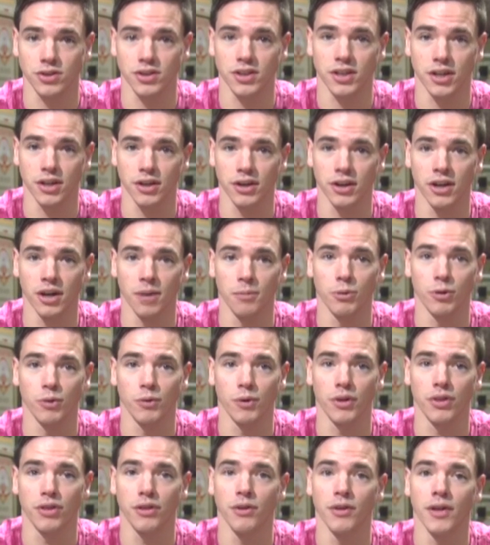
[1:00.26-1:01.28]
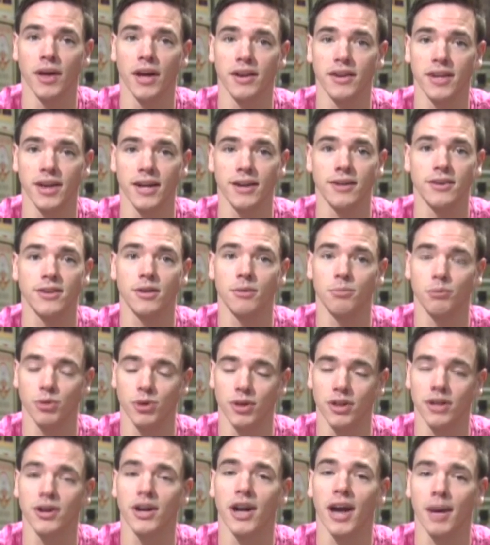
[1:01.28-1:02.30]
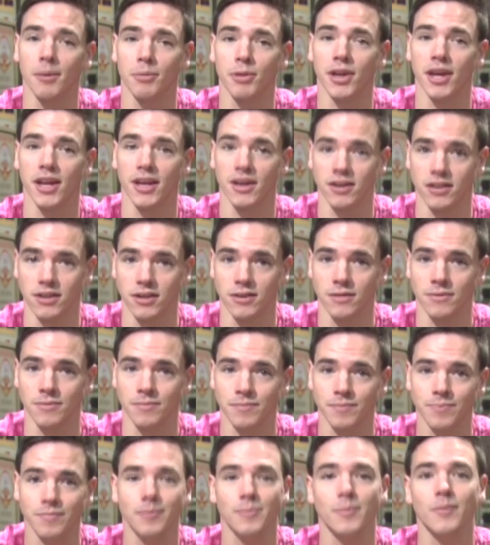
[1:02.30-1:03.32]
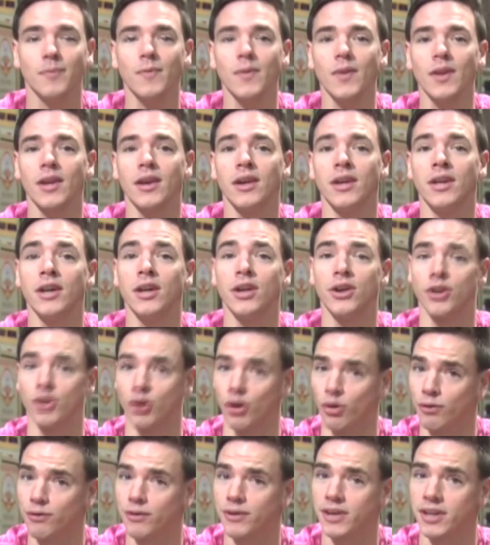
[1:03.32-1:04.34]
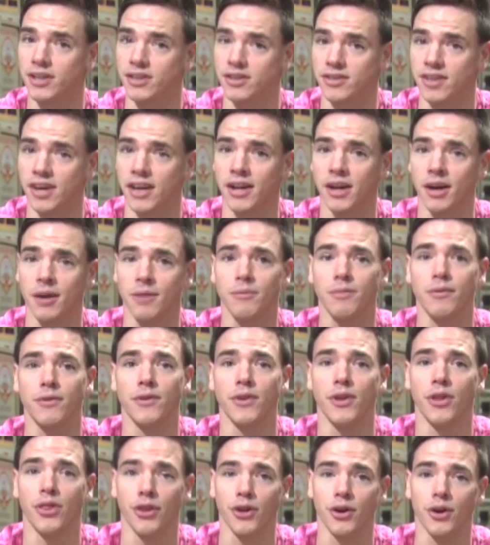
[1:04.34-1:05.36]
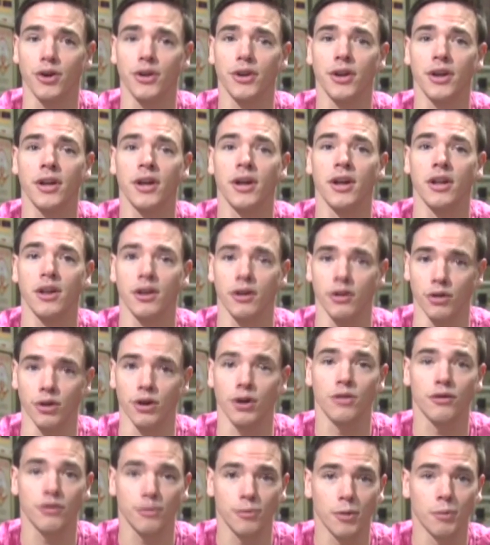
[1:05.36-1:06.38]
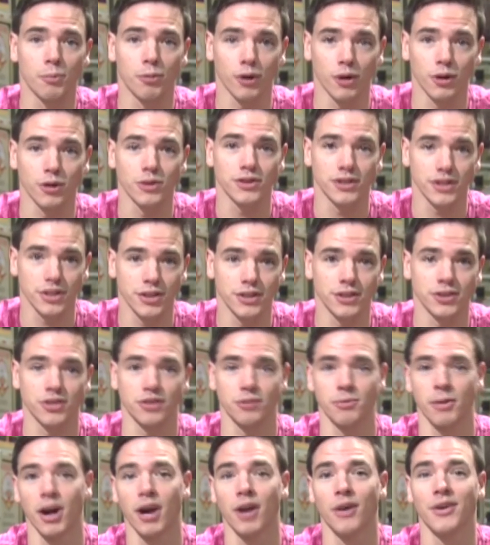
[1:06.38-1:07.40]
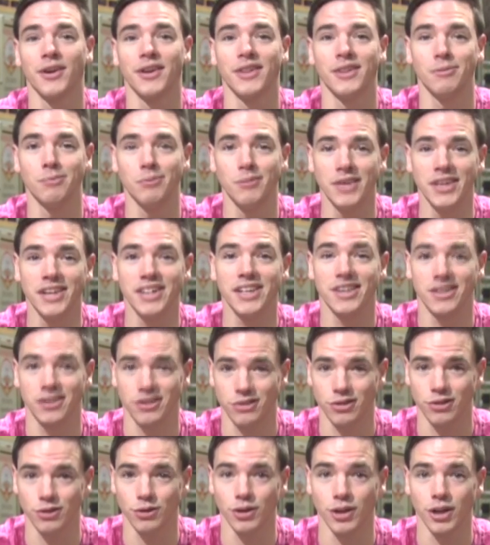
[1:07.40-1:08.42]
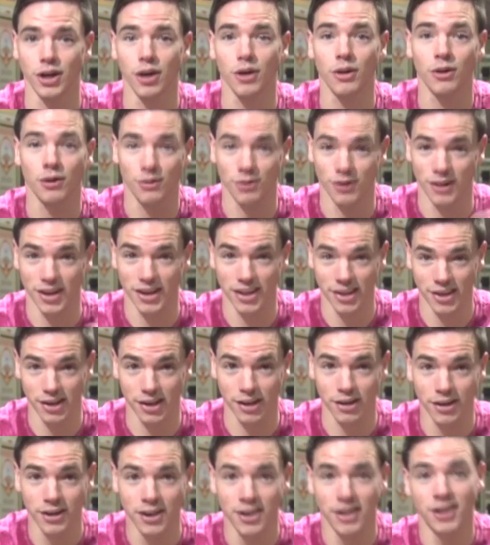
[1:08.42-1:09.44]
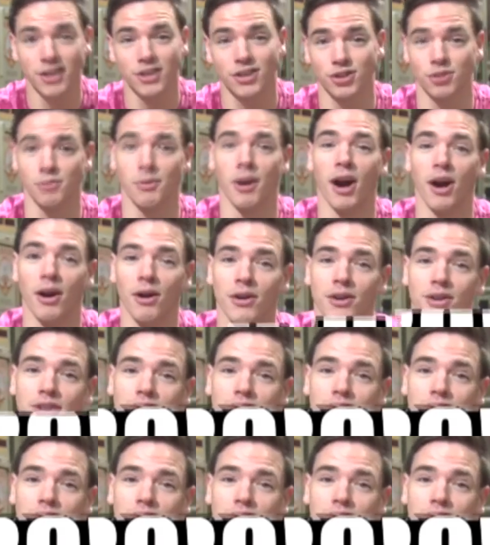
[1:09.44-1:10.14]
security number with you that day to complete your application. Don't forget to sign up for the third Learn from a Pro Series tomorrow in the media studio right here tomorrow